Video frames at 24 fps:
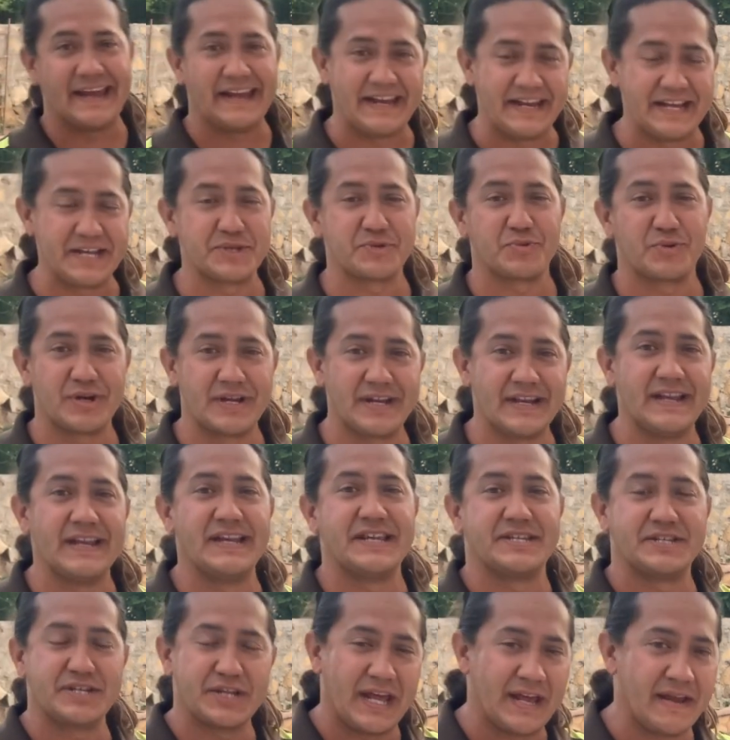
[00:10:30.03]
it is what it
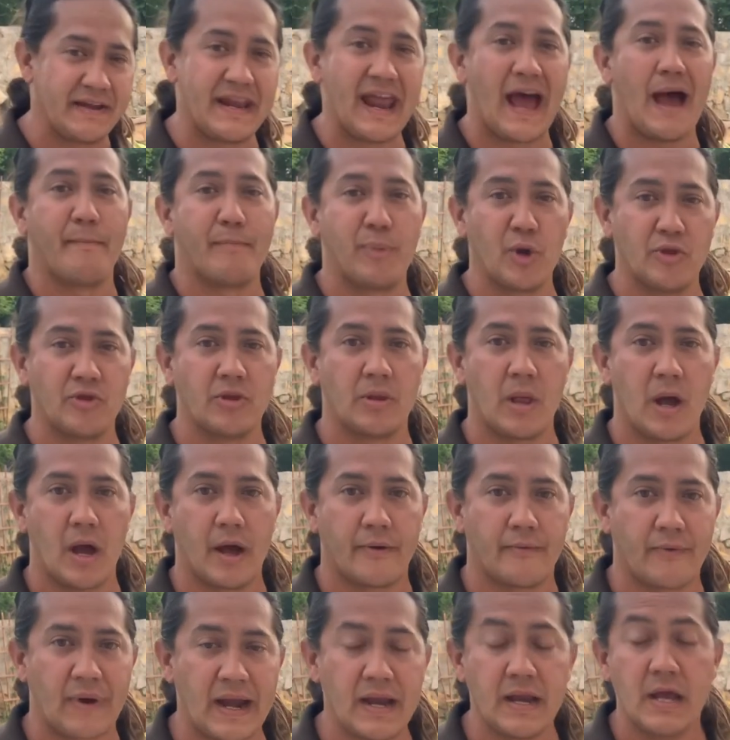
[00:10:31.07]
is and not burn the
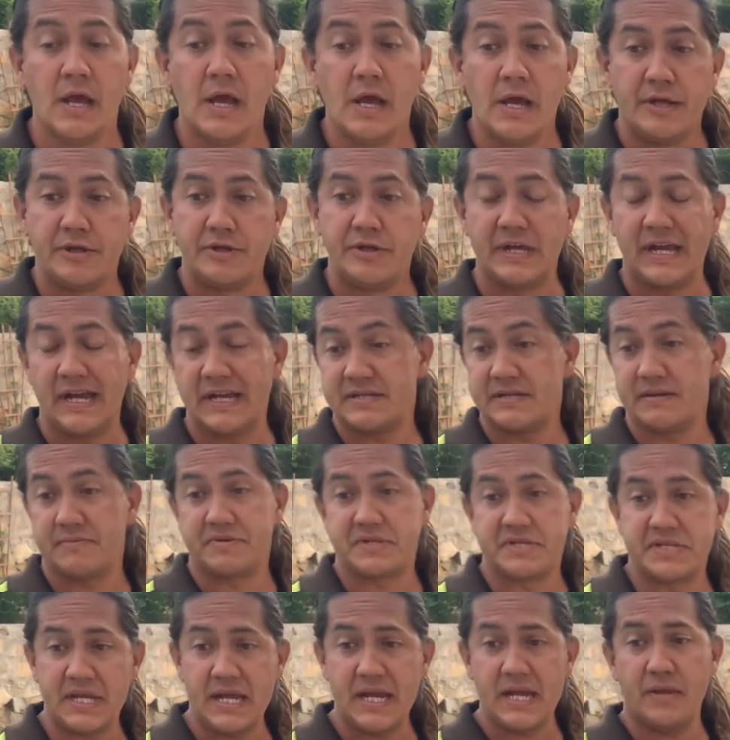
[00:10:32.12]
lawn, right? You guys have
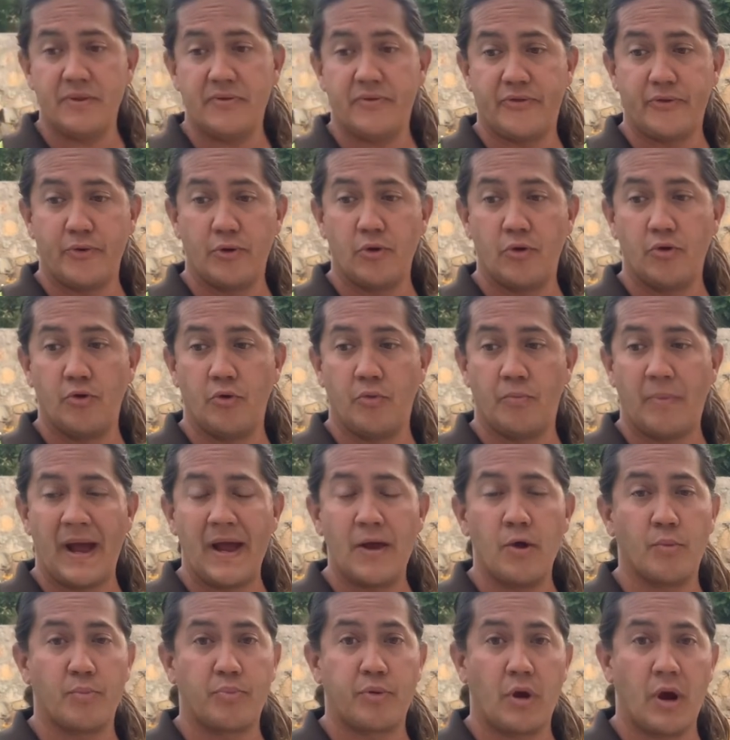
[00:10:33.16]
seen through my
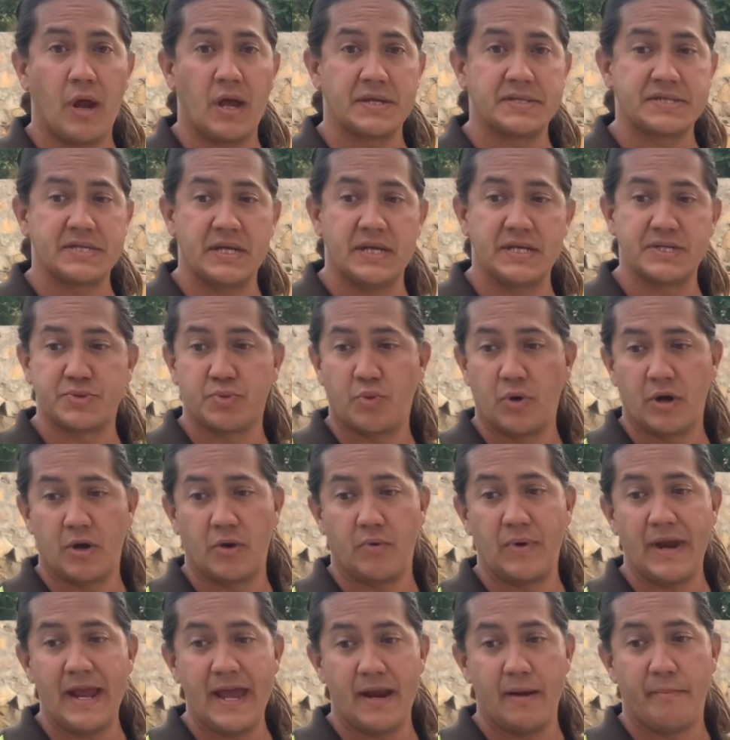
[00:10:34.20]
own process where
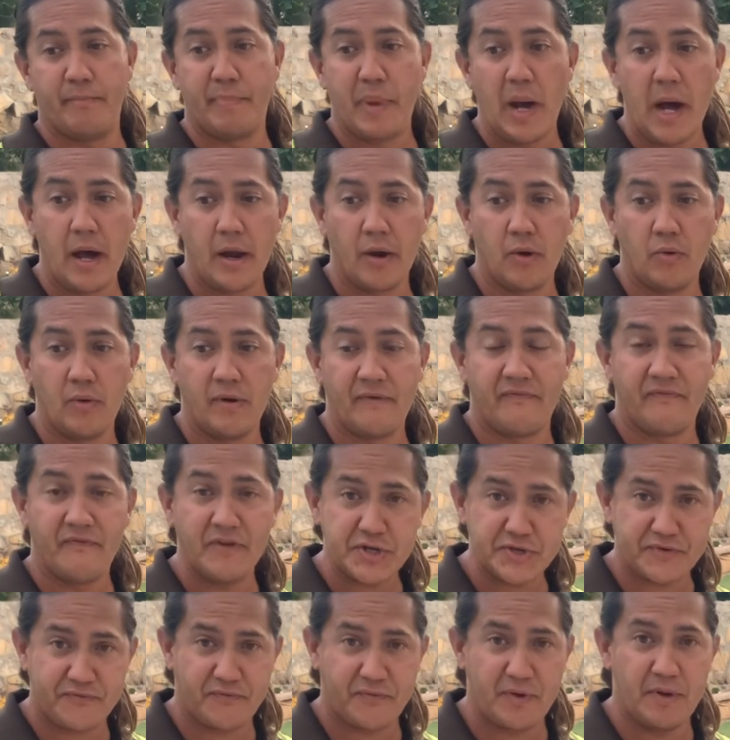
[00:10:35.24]
we had a bottle of
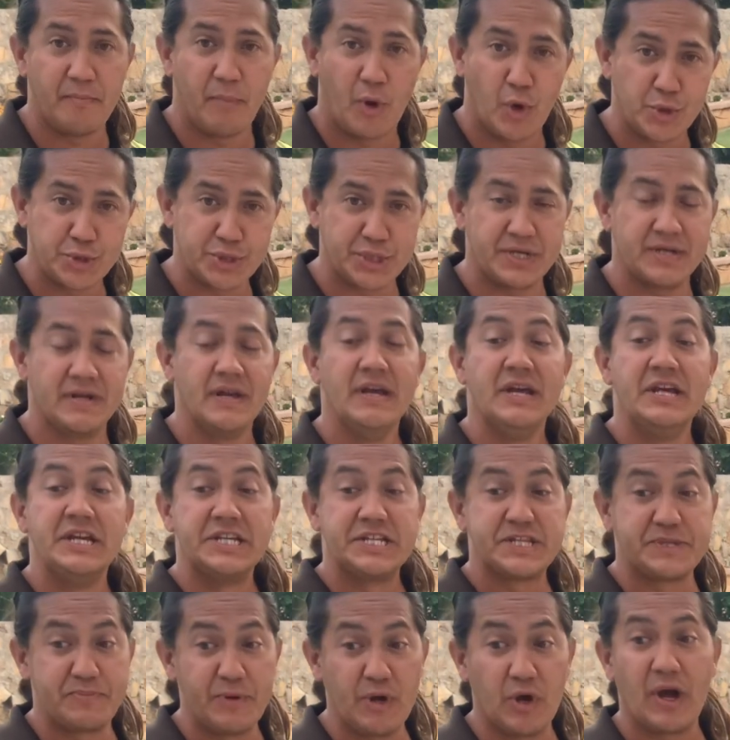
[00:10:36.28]
fish emulsion
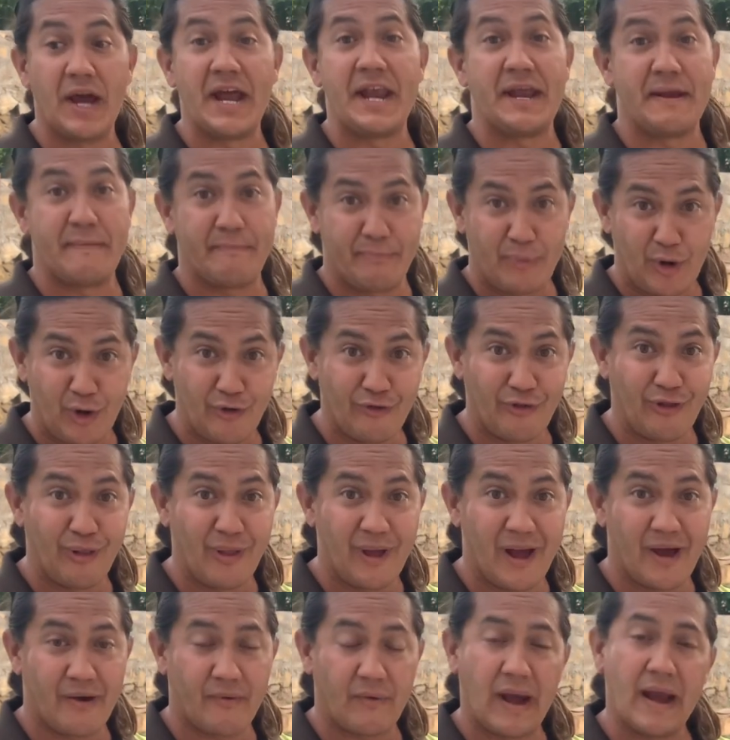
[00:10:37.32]
spill and it burned the
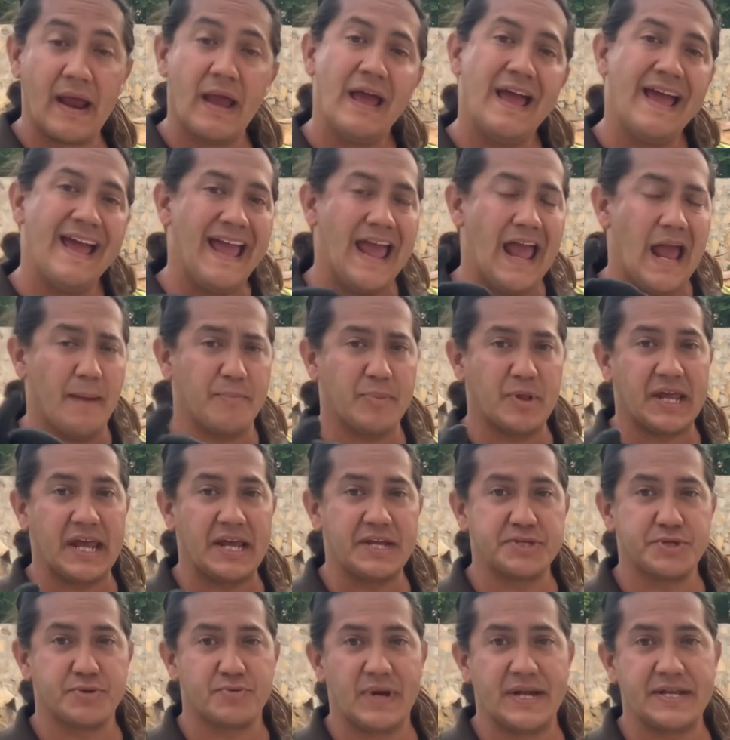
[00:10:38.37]
lawn, right?
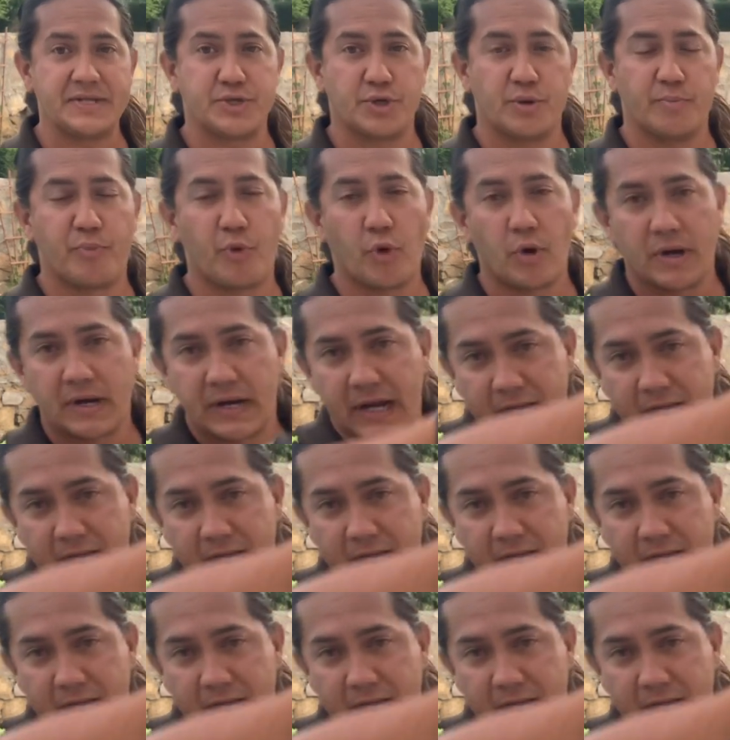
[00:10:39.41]
Application rates are important,